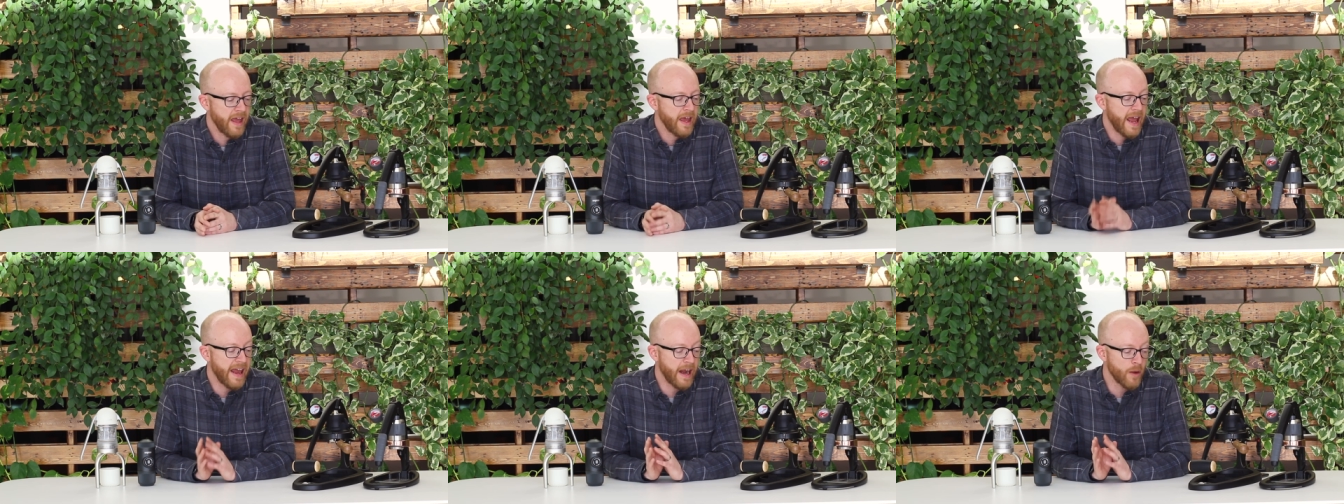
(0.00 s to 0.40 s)

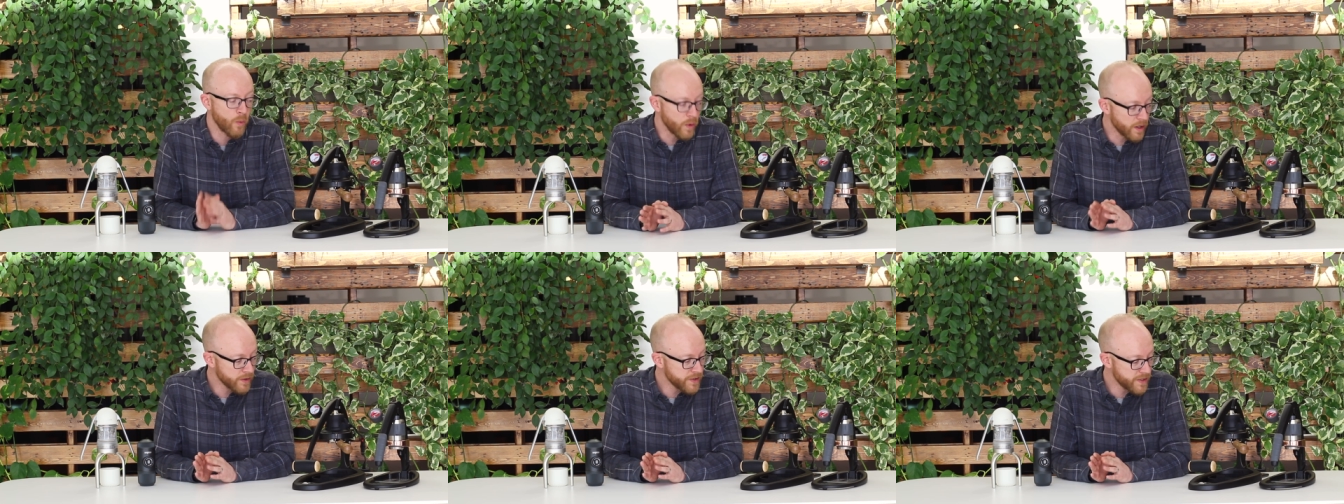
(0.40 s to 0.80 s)
And I
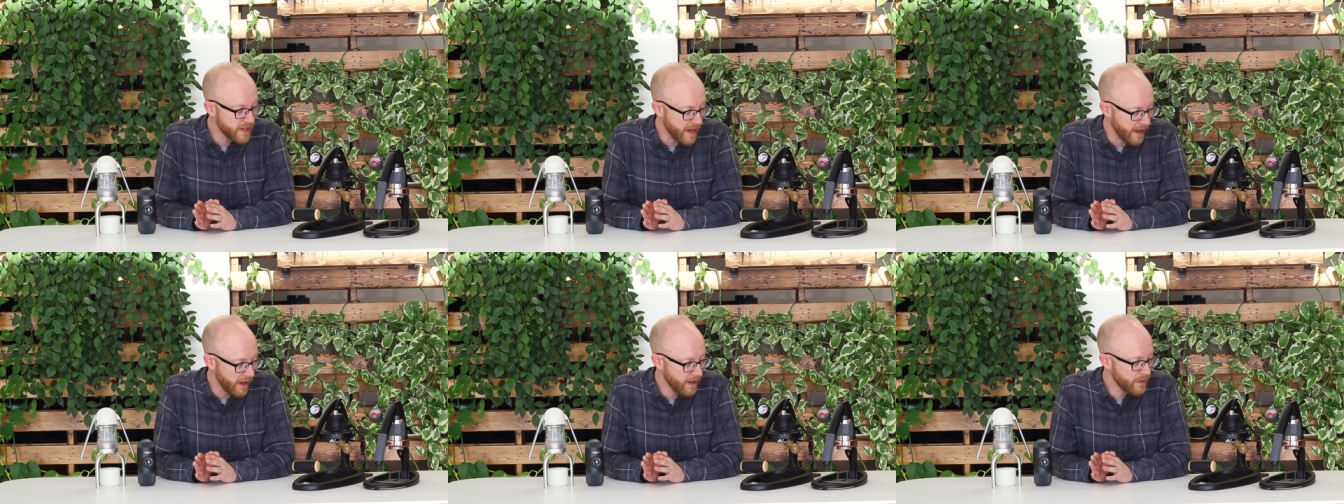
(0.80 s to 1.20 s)
will
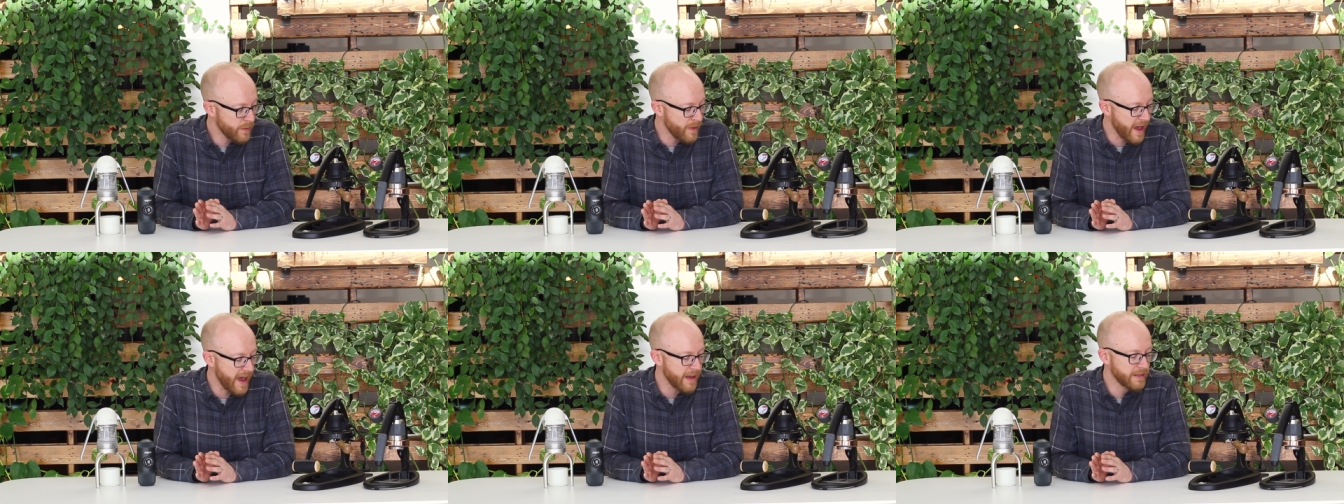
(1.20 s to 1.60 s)
say
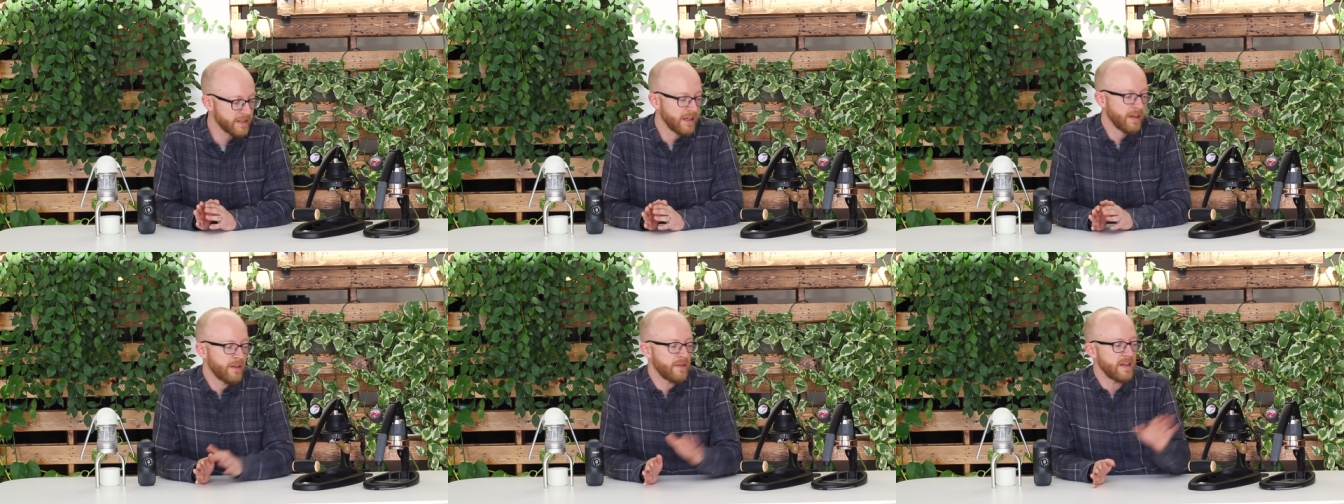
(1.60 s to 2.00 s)
that
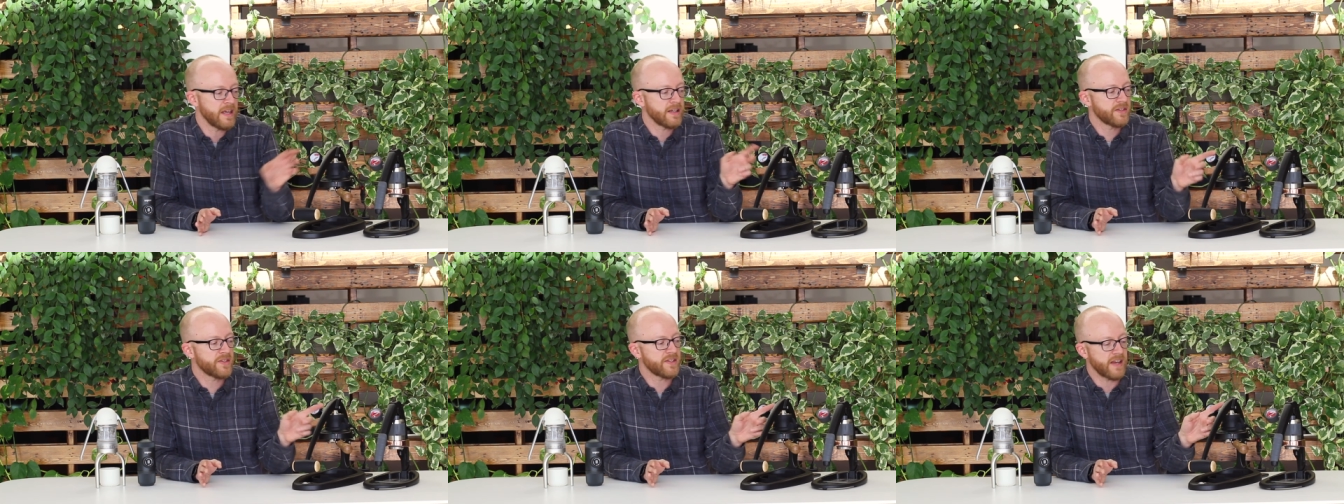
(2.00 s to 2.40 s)
the
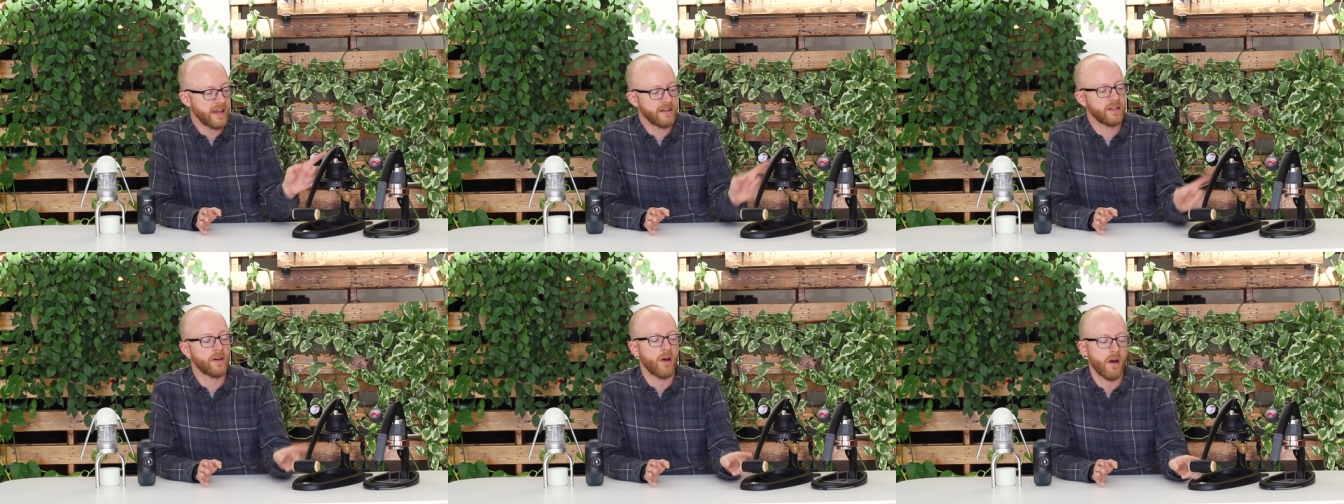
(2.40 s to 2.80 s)
extended